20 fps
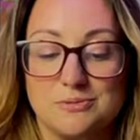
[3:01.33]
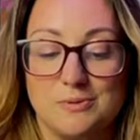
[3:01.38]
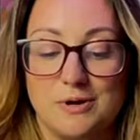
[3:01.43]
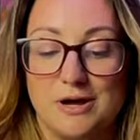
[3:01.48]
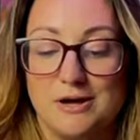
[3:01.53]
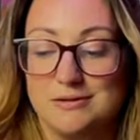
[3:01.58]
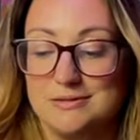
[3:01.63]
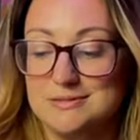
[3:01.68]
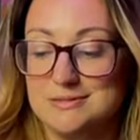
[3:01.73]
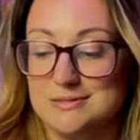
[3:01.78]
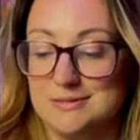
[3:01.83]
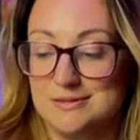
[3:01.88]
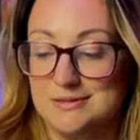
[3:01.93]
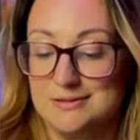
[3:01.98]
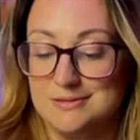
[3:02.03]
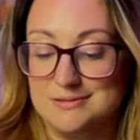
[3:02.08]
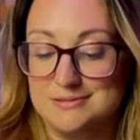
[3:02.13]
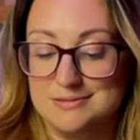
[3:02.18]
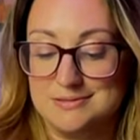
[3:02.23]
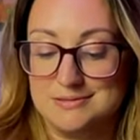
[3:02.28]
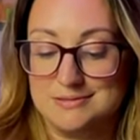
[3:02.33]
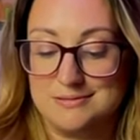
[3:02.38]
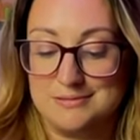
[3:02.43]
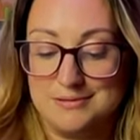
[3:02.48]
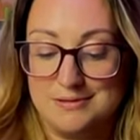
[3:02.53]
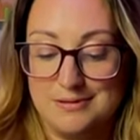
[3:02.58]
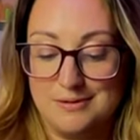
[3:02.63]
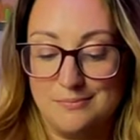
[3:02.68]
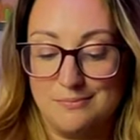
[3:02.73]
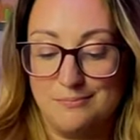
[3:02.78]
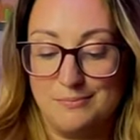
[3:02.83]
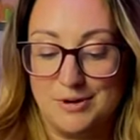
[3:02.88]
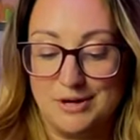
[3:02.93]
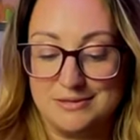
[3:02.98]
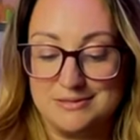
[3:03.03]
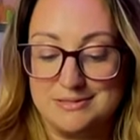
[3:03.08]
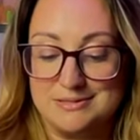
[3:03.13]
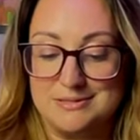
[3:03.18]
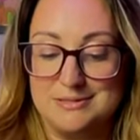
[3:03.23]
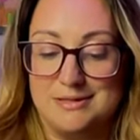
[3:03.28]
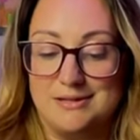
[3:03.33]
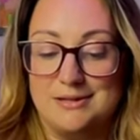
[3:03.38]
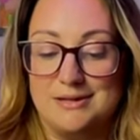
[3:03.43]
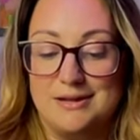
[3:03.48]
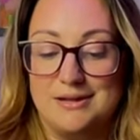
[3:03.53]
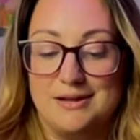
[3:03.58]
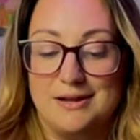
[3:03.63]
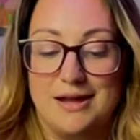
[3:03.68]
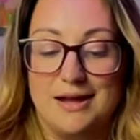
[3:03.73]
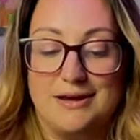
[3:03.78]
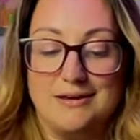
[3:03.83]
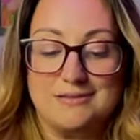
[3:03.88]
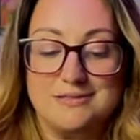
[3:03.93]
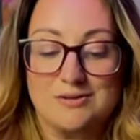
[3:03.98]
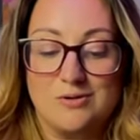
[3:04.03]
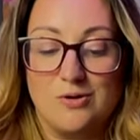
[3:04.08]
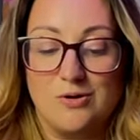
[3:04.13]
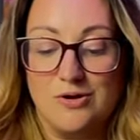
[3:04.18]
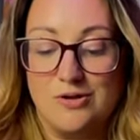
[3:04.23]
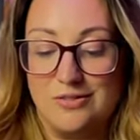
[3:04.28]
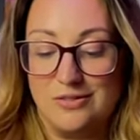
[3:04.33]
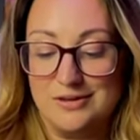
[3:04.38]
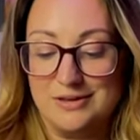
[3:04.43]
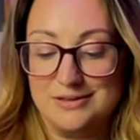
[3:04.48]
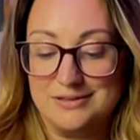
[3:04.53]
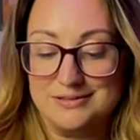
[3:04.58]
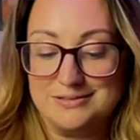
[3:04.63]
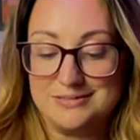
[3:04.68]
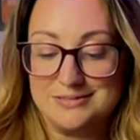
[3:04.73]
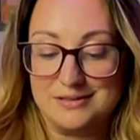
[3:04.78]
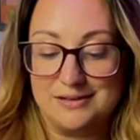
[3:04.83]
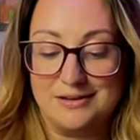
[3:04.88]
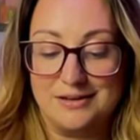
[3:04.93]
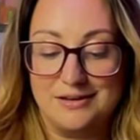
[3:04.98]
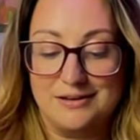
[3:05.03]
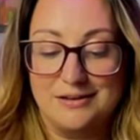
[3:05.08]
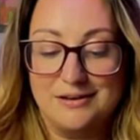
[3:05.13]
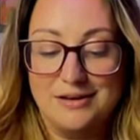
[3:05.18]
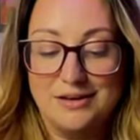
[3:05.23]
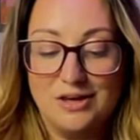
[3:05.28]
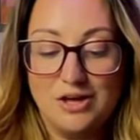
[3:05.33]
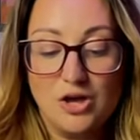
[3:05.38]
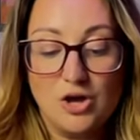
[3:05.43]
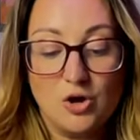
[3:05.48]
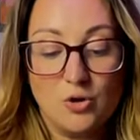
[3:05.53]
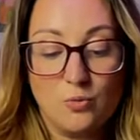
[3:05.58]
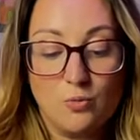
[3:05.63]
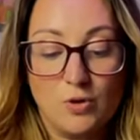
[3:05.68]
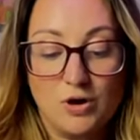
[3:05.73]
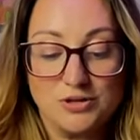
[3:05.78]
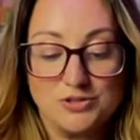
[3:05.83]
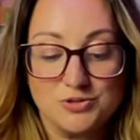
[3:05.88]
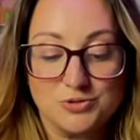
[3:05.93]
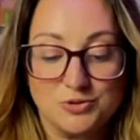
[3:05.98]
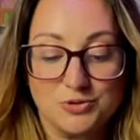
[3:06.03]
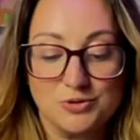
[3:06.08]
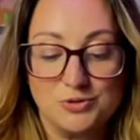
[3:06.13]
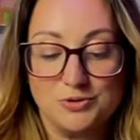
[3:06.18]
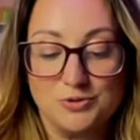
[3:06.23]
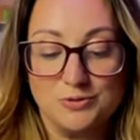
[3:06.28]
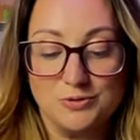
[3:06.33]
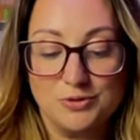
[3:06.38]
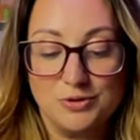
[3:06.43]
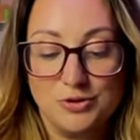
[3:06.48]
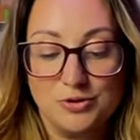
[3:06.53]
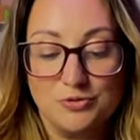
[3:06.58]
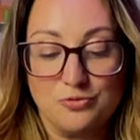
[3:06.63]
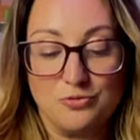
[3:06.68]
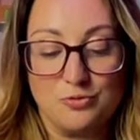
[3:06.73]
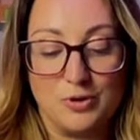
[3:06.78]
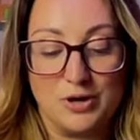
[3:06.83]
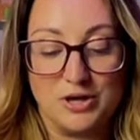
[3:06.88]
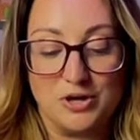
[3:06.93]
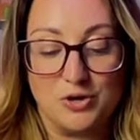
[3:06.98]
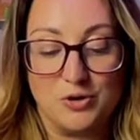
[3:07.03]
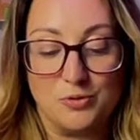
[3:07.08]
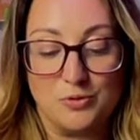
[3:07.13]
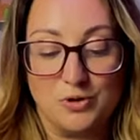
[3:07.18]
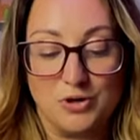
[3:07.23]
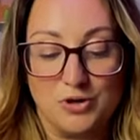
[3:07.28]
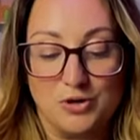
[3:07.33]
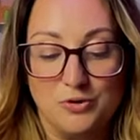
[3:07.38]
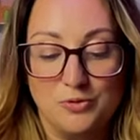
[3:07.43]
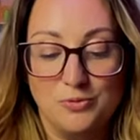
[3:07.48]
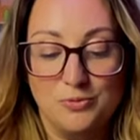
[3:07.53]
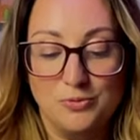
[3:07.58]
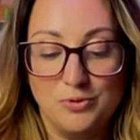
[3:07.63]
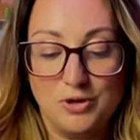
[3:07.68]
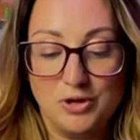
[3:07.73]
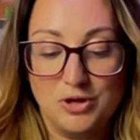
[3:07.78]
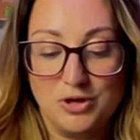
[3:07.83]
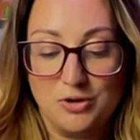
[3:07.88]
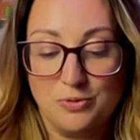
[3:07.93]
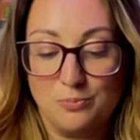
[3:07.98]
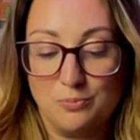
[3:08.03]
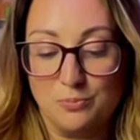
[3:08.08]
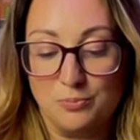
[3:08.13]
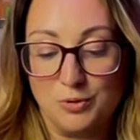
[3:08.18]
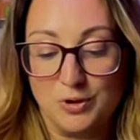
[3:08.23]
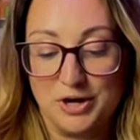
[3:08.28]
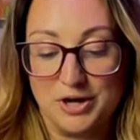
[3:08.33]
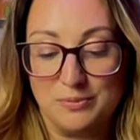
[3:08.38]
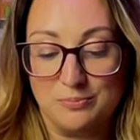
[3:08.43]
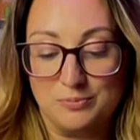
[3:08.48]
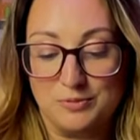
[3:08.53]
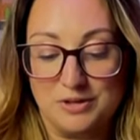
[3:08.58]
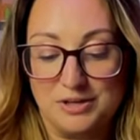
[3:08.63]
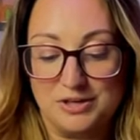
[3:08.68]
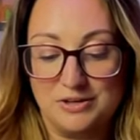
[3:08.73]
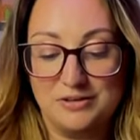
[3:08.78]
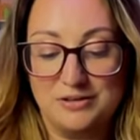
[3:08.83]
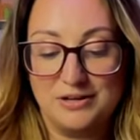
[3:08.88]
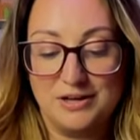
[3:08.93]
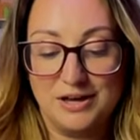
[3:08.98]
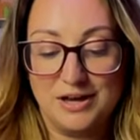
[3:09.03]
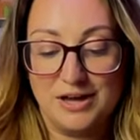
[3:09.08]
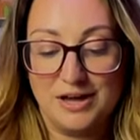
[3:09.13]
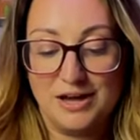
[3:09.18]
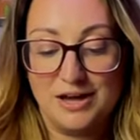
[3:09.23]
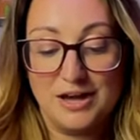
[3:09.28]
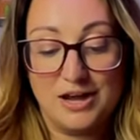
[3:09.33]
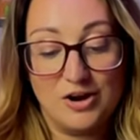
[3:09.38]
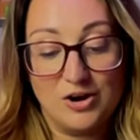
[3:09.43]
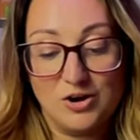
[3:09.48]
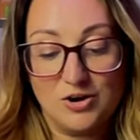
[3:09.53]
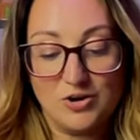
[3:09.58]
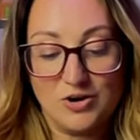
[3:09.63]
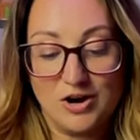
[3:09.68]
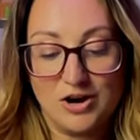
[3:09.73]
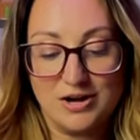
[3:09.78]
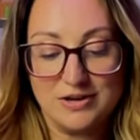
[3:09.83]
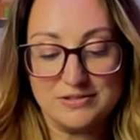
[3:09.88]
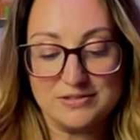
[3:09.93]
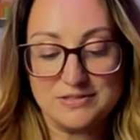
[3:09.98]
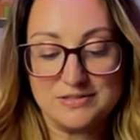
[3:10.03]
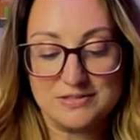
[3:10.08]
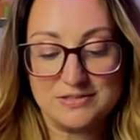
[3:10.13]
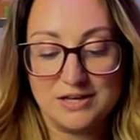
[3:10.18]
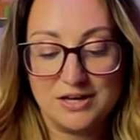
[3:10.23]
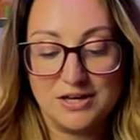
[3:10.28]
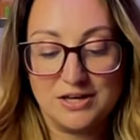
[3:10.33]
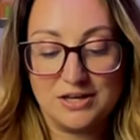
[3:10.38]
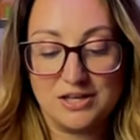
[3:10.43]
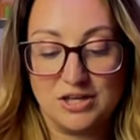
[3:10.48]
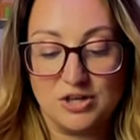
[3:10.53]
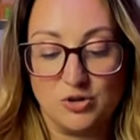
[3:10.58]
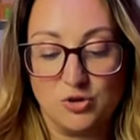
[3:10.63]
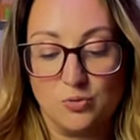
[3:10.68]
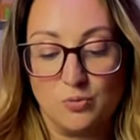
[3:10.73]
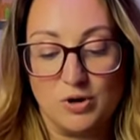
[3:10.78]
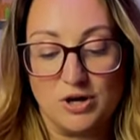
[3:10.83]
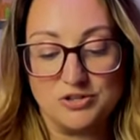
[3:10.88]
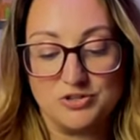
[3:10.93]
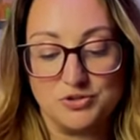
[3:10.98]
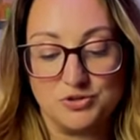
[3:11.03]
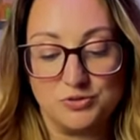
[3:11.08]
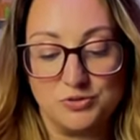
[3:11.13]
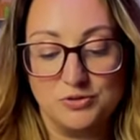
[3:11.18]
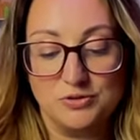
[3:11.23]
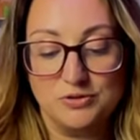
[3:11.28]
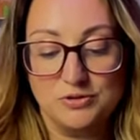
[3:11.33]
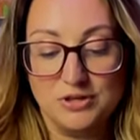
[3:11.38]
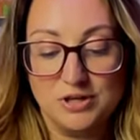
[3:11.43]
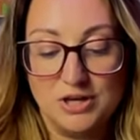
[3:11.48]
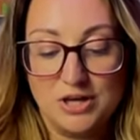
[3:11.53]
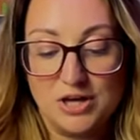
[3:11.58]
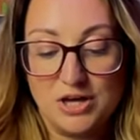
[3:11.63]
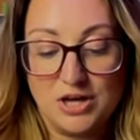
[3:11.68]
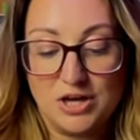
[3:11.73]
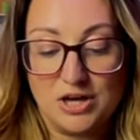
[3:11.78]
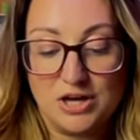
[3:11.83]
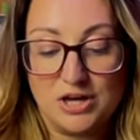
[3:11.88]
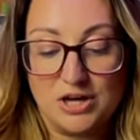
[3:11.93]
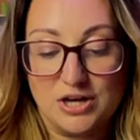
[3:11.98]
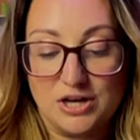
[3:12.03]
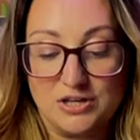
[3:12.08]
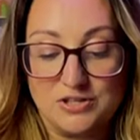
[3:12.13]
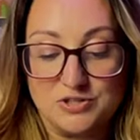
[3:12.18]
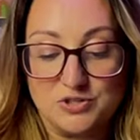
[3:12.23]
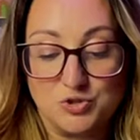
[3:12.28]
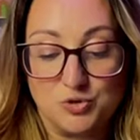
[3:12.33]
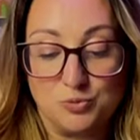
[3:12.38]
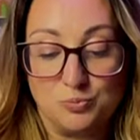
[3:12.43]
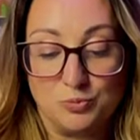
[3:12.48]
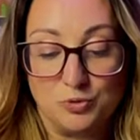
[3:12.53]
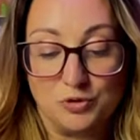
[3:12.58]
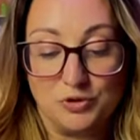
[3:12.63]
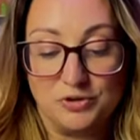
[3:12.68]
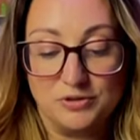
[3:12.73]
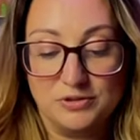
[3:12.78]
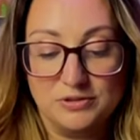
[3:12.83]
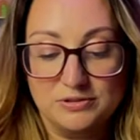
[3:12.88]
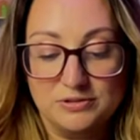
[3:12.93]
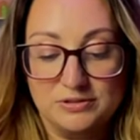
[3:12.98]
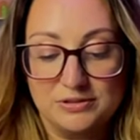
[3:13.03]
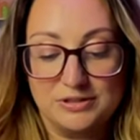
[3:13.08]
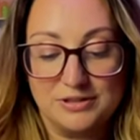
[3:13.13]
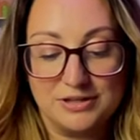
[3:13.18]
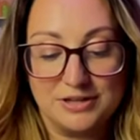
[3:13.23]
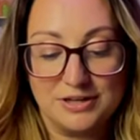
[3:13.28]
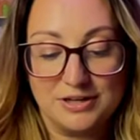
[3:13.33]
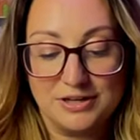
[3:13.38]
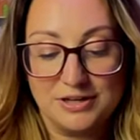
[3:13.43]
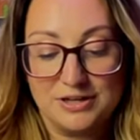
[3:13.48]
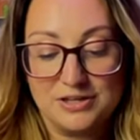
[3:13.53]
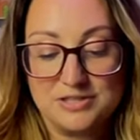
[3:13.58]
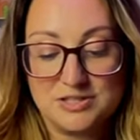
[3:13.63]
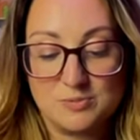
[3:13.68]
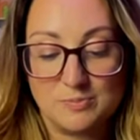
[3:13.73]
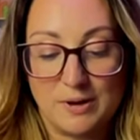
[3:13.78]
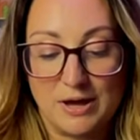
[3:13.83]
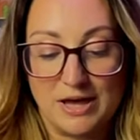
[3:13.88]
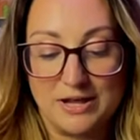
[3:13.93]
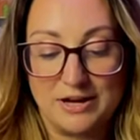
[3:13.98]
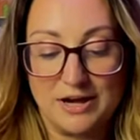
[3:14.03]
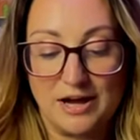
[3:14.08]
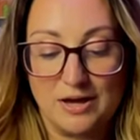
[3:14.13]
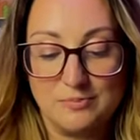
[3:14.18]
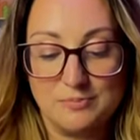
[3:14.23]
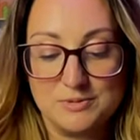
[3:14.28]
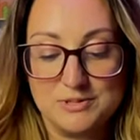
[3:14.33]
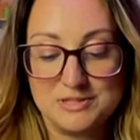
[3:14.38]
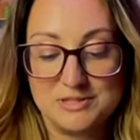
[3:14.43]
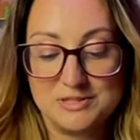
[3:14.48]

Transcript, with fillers: box is busted and has all the hits in it. Wattrel, Fuecoco, Bramblin, Heracross, Kilowattrel, Azumarill, Spiritomb.